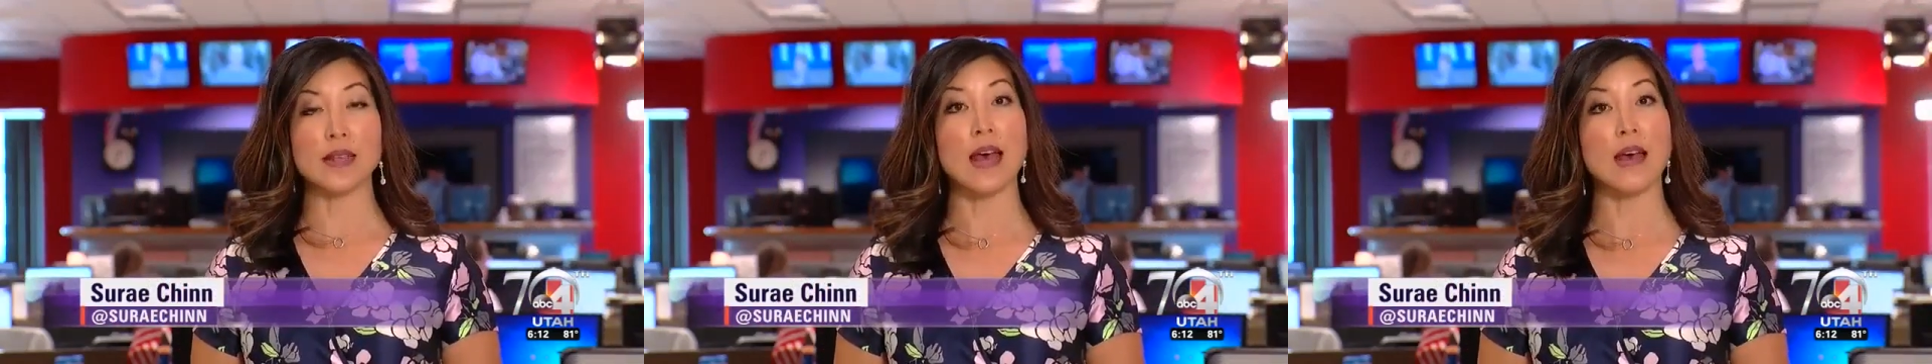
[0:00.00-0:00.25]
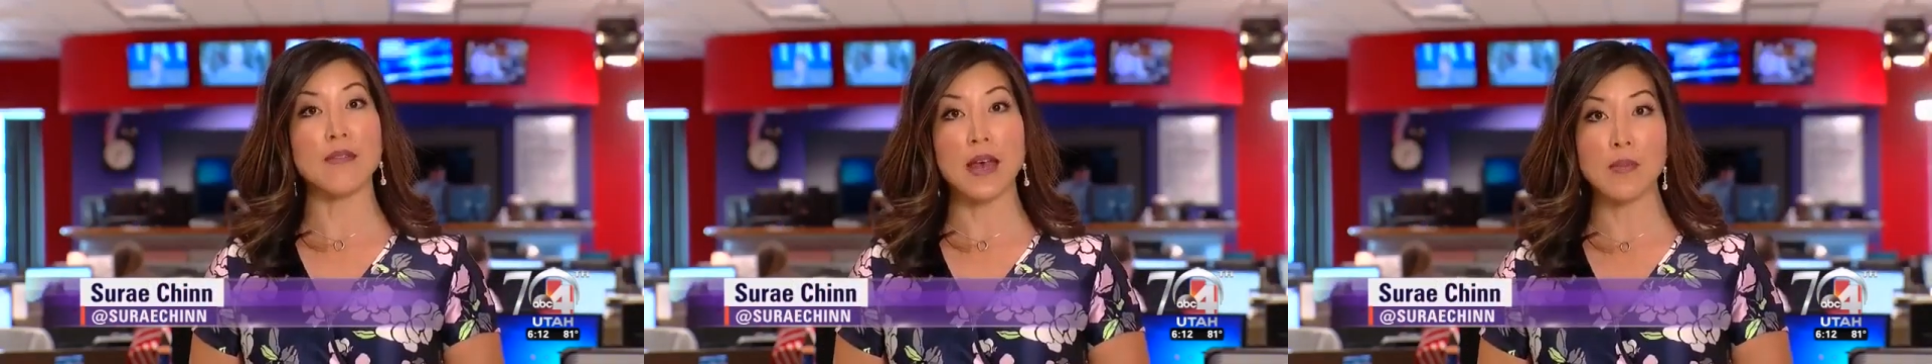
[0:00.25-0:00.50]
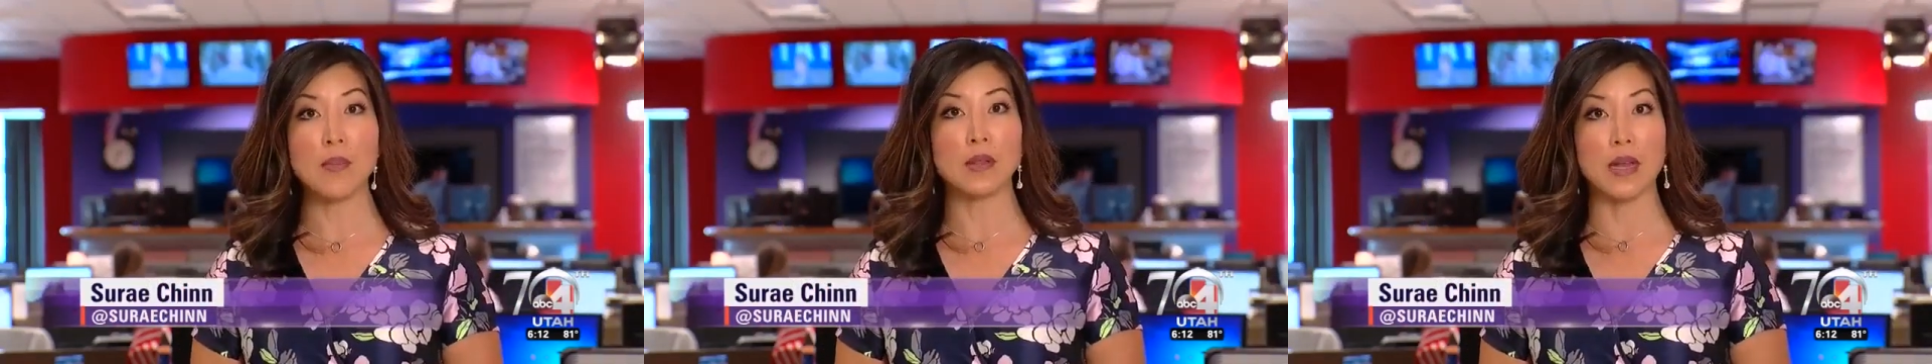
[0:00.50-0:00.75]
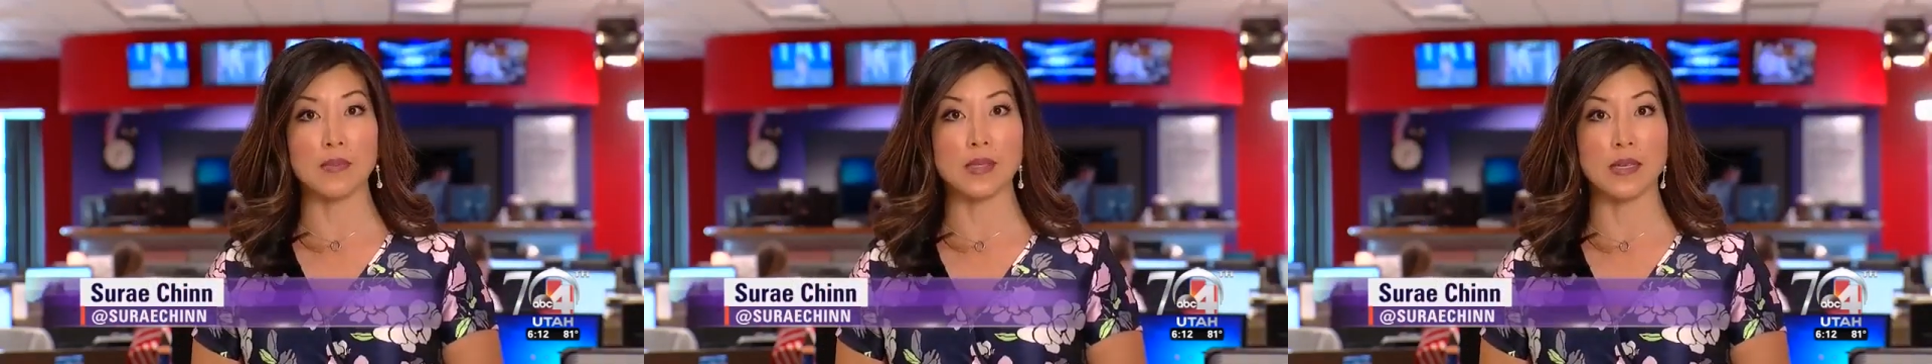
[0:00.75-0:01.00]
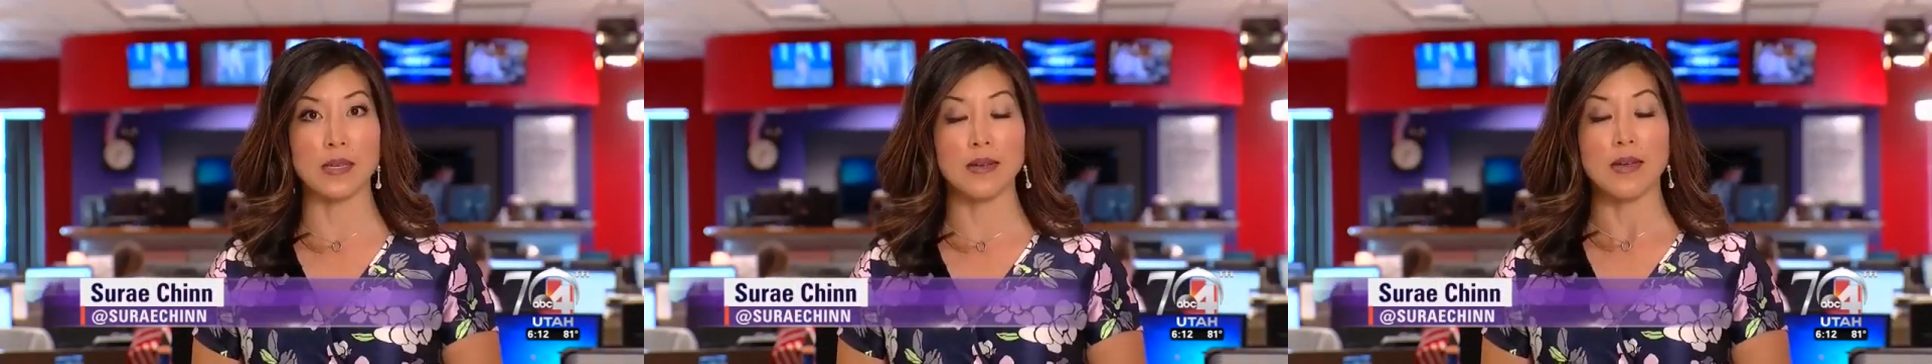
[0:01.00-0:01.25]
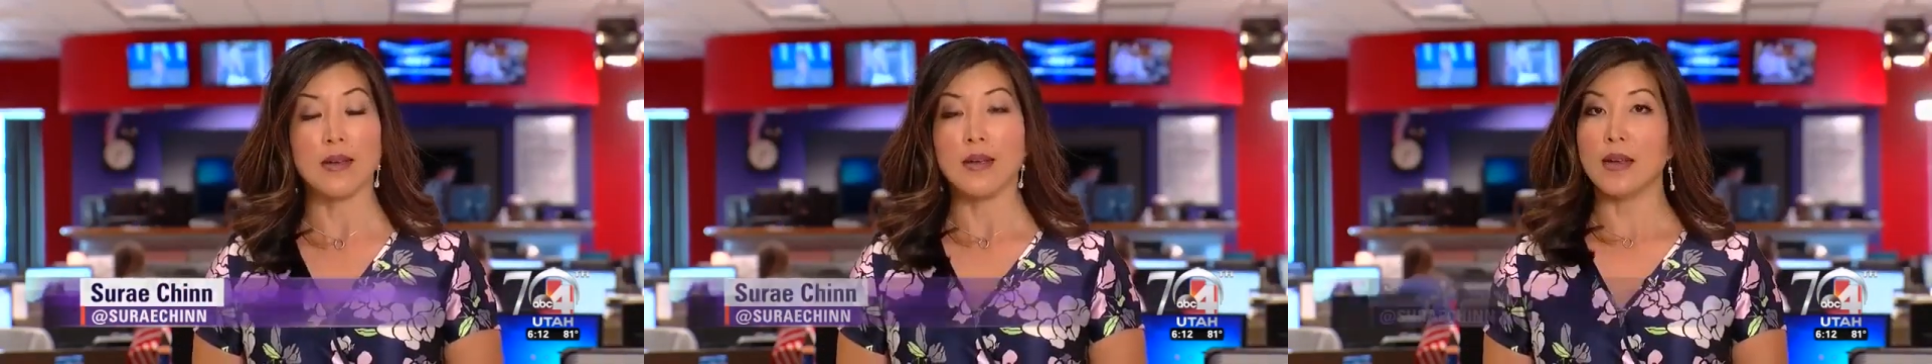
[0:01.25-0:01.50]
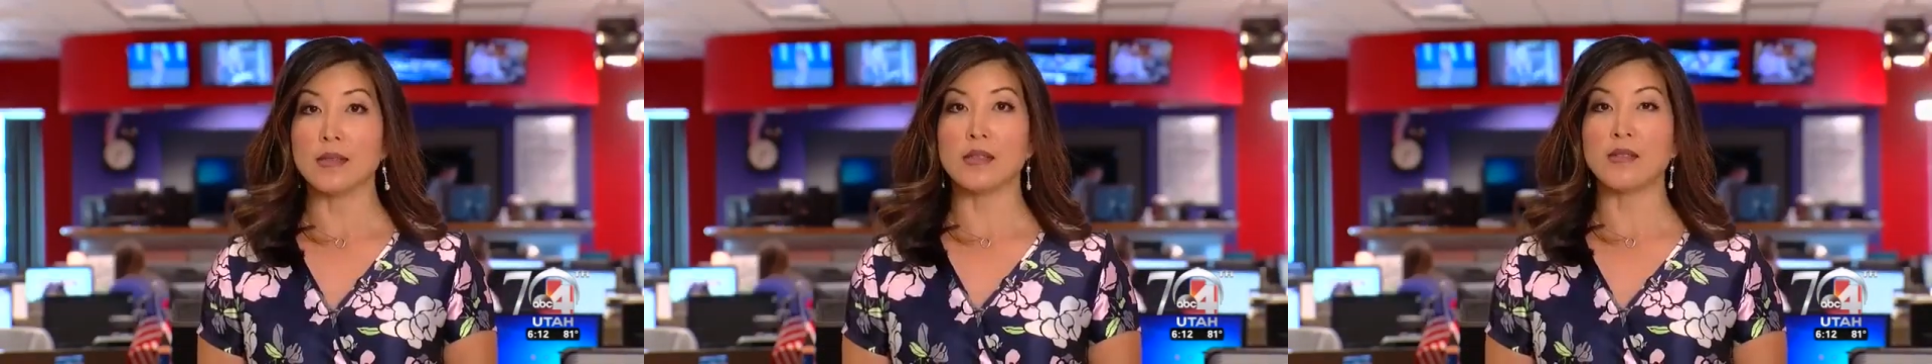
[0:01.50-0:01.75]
have epilepsy. It's